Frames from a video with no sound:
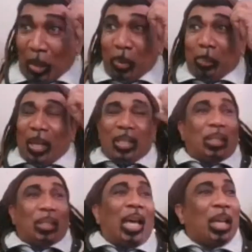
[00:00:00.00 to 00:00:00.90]
people are
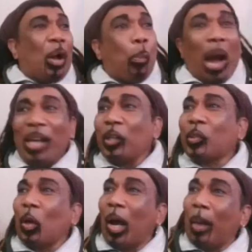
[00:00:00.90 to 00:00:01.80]
like, why are you
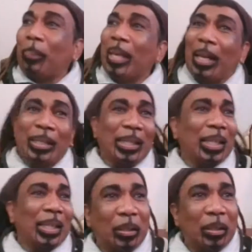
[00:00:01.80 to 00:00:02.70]
so happy? And
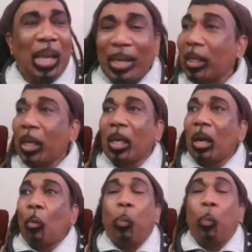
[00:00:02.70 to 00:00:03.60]
it's like,
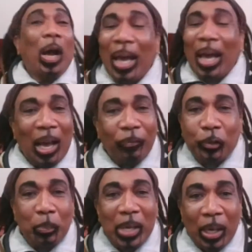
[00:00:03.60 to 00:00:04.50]
what I
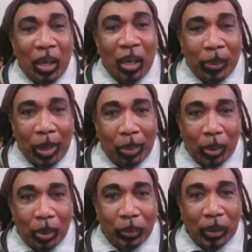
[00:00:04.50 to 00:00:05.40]
have to be unhappy
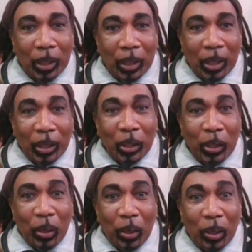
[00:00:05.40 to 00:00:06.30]
about, you
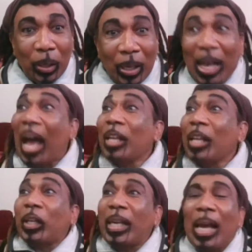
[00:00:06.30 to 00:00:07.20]
know? And
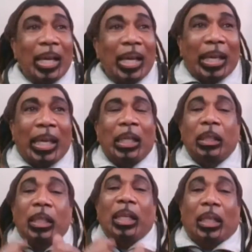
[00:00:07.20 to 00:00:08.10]
you can't
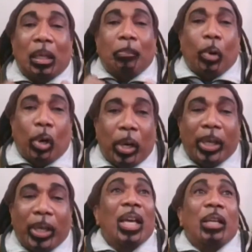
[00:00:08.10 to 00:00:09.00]
kill the little
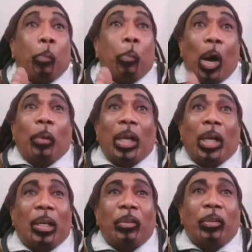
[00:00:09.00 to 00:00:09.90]
boy.
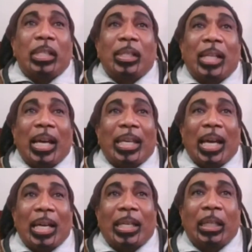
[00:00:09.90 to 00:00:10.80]
One of the reasons I
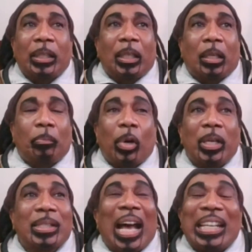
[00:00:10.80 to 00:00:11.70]
can't kill the little
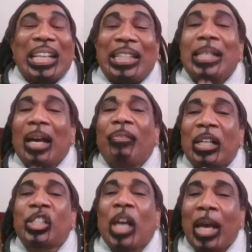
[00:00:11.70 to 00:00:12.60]
boy is I didn't have
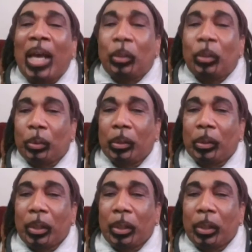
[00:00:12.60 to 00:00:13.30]
a childhood.